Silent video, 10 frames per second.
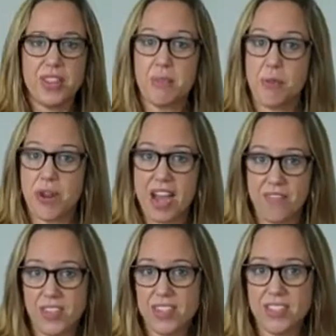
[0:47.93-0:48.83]
the more
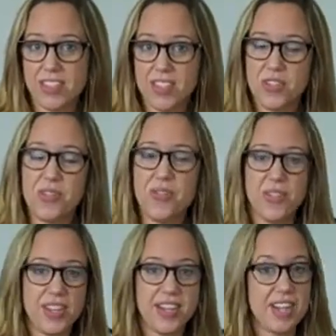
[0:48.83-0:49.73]
obvious to
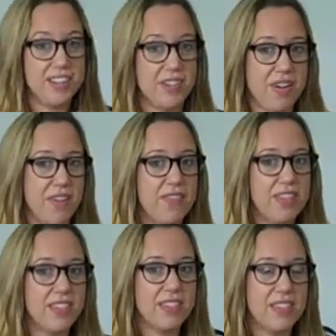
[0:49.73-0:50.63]
the not so
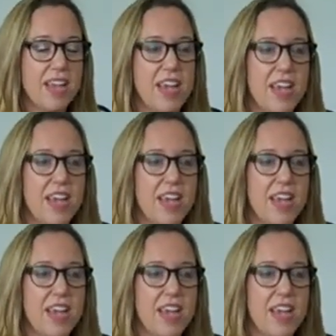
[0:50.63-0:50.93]
obvious.